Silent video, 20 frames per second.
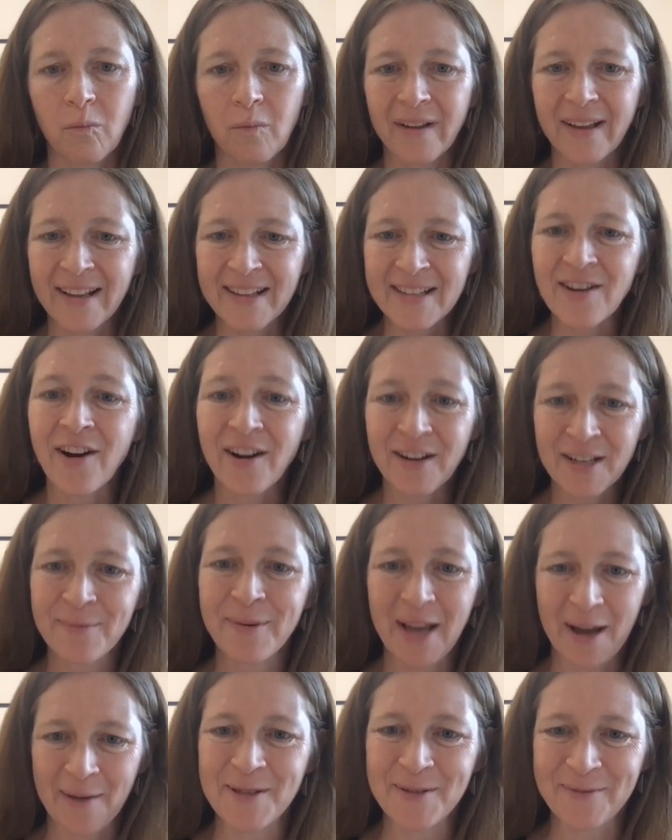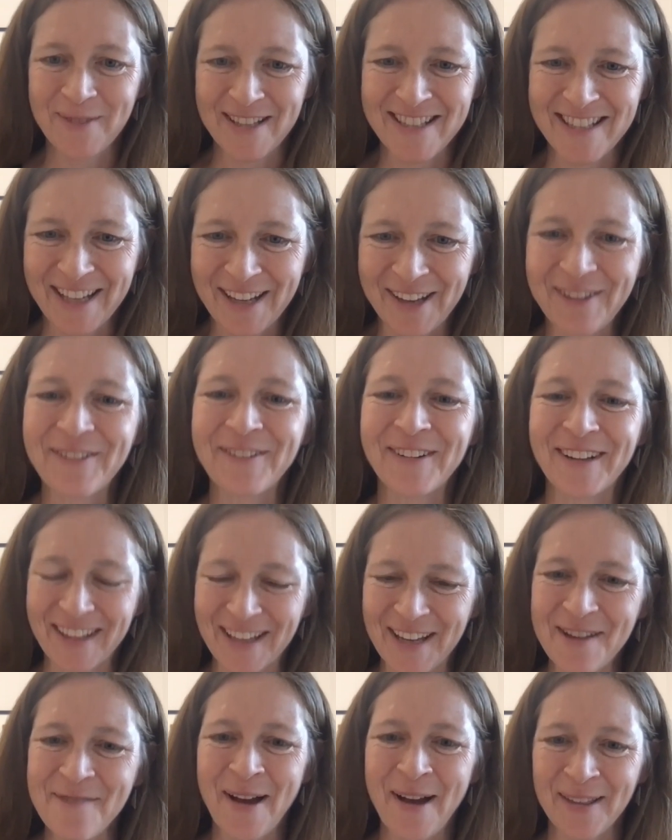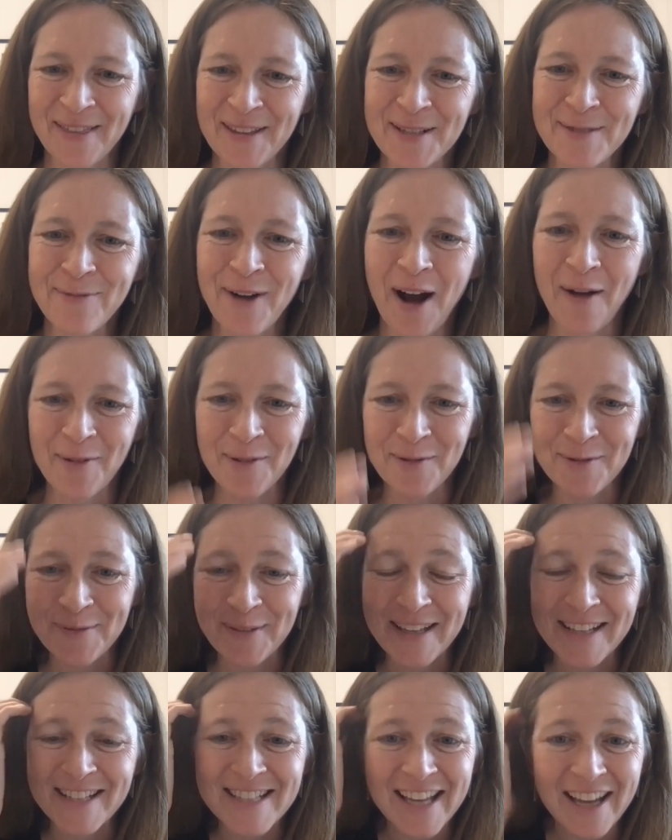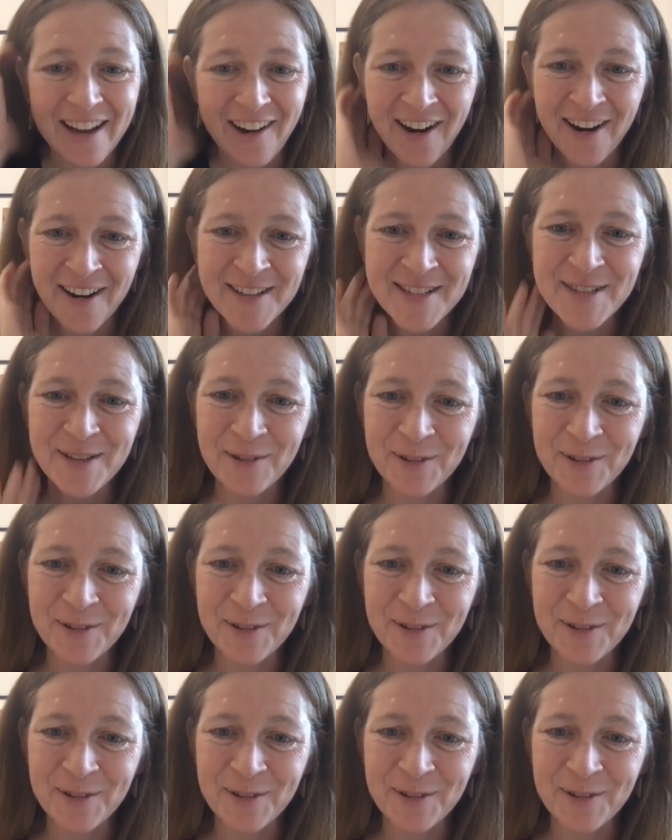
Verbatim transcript: It's hard to be optimistic, really, about these problems because they are so